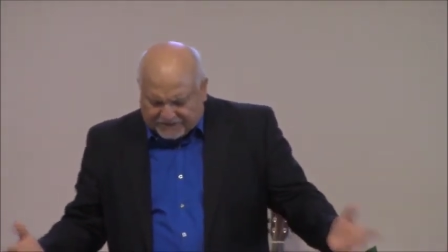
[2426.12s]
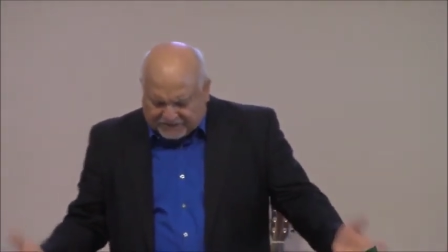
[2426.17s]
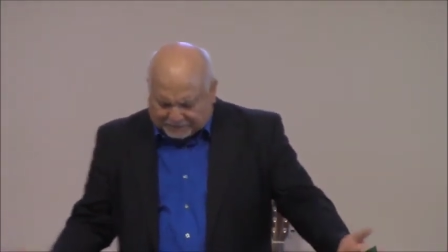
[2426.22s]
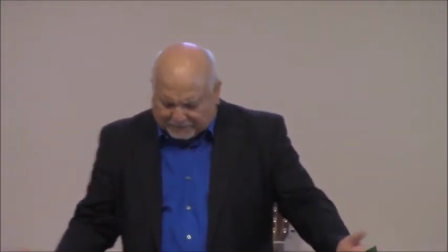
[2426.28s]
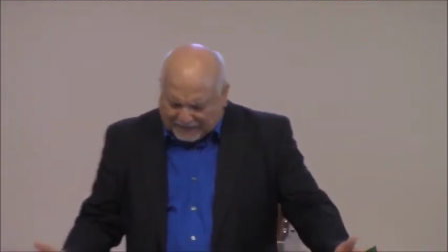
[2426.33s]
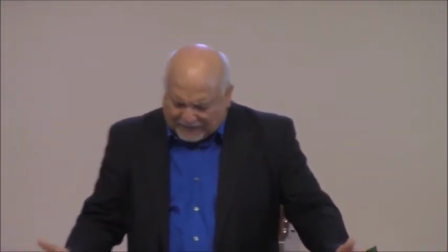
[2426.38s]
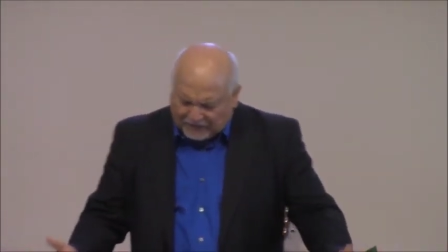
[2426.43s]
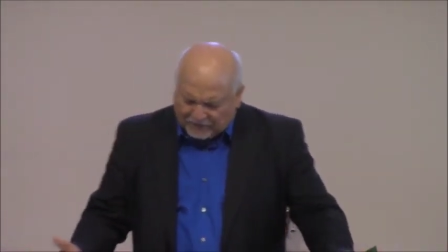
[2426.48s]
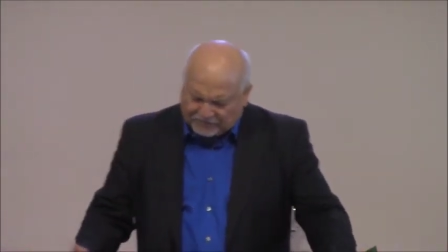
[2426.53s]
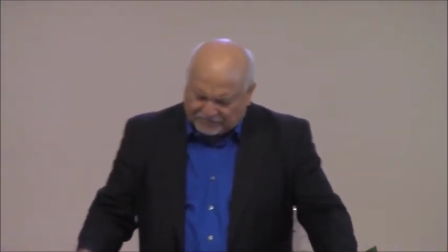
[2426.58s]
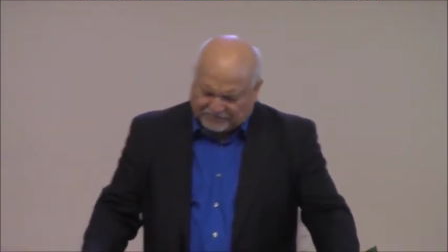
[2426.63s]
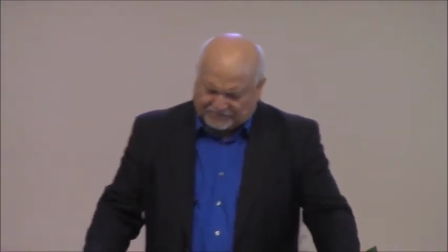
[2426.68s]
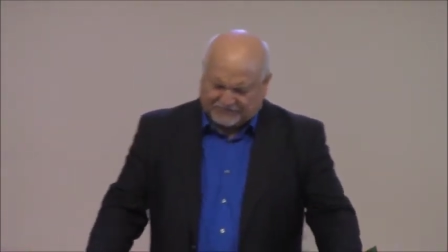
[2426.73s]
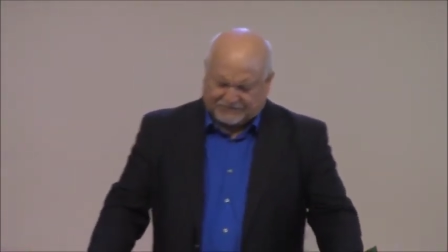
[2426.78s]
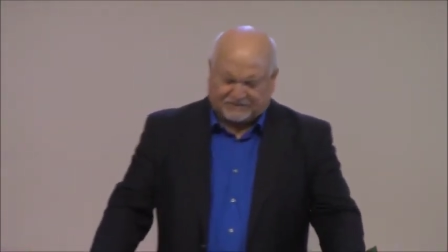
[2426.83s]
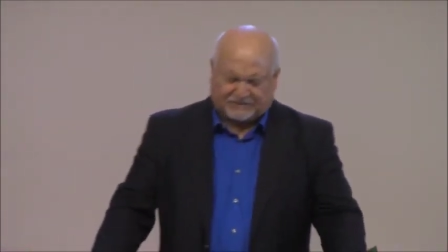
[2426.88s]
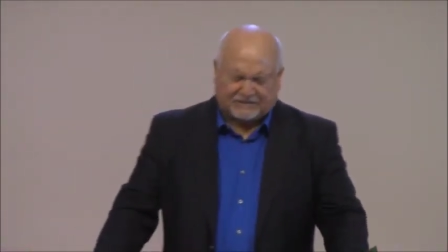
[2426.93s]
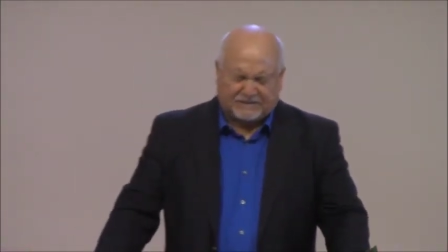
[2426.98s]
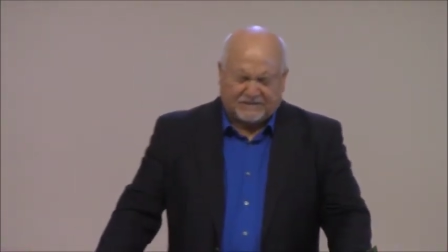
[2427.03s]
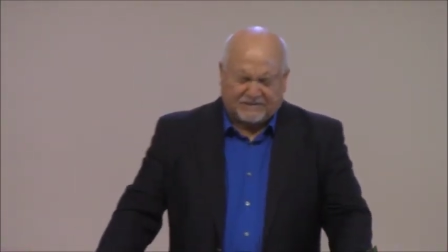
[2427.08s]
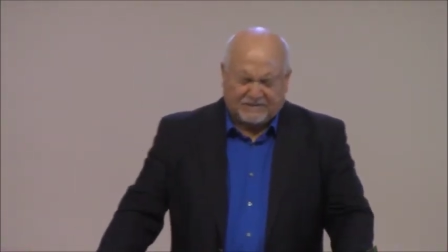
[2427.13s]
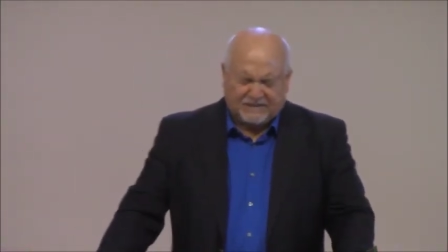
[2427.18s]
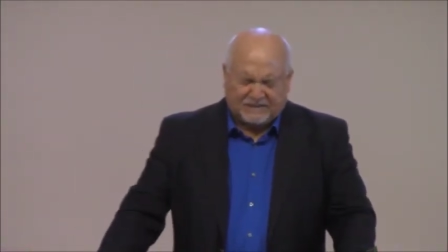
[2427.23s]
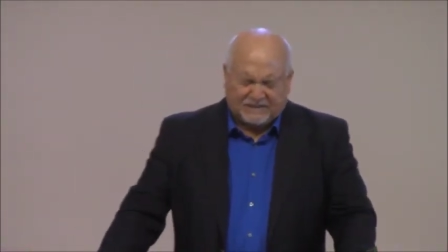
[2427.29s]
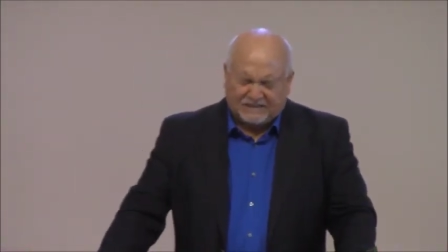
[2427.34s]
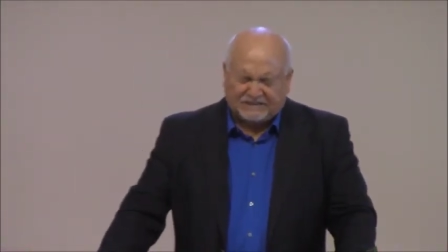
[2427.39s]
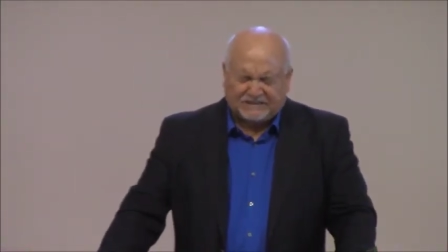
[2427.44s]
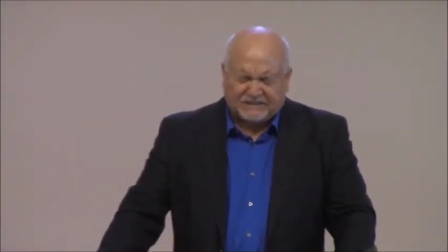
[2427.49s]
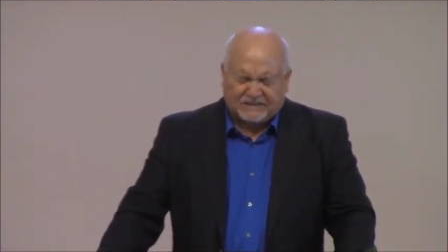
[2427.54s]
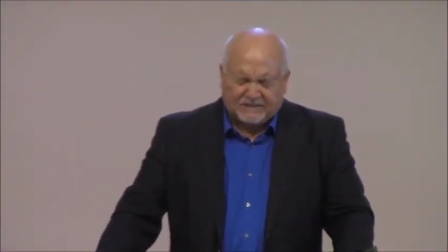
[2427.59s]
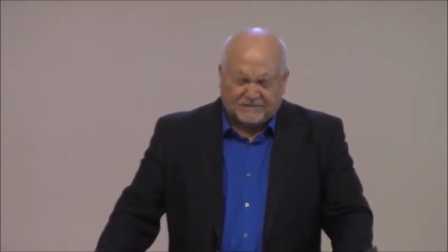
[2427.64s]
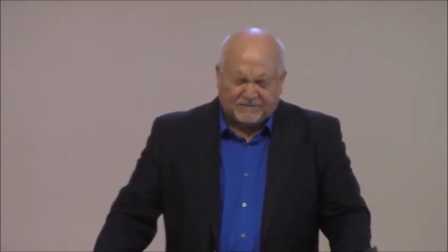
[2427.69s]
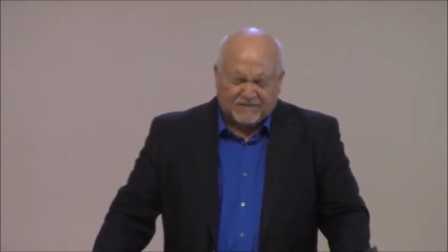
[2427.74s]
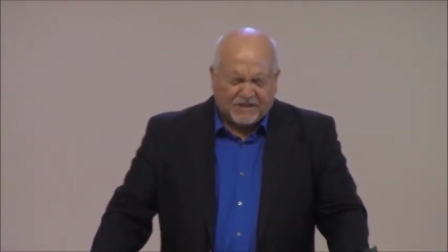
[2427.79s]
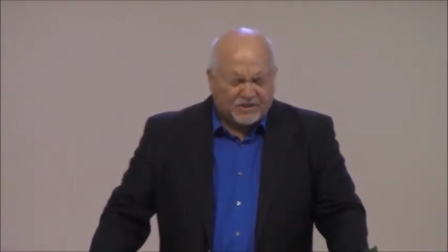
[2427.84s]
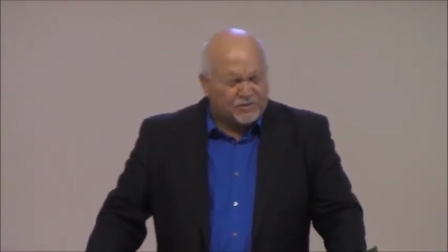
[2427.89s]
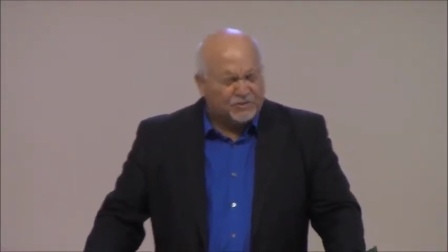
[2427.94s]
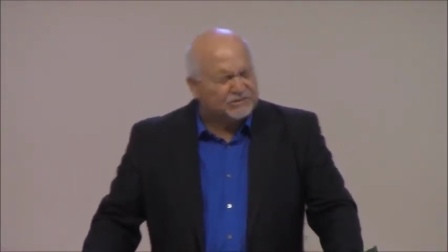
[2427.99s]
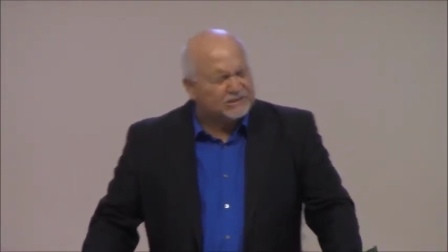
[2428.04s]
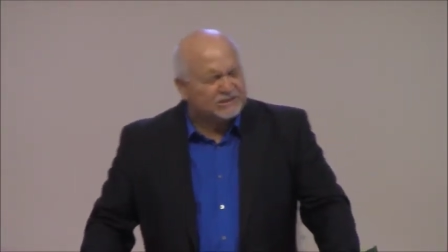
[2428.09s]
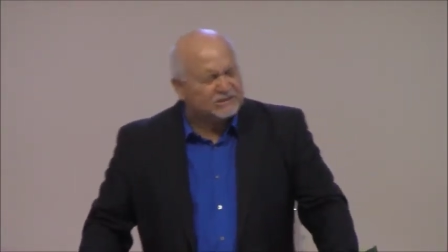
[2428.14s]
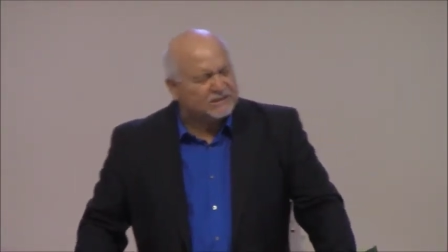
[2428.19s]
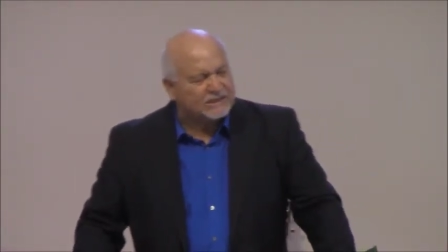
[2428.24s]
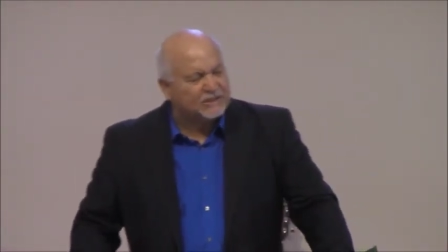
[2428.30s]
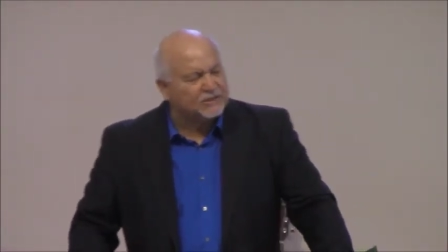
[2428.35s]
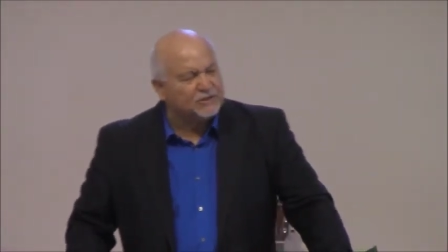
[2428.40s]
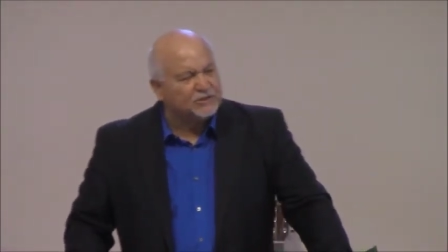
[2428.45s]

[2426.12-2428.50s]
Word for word: spouses. Listen, you dishonor